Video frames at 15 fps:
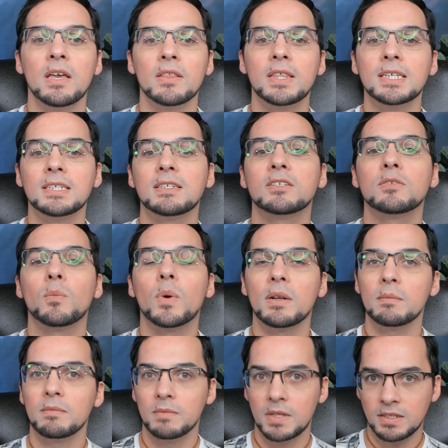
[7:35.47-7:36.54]
This is
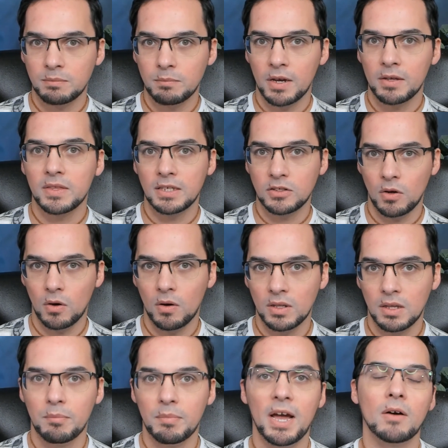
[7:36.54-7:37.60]
what this month is
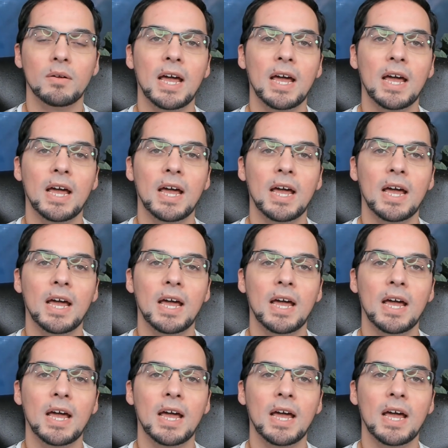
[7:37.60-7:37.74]
all about.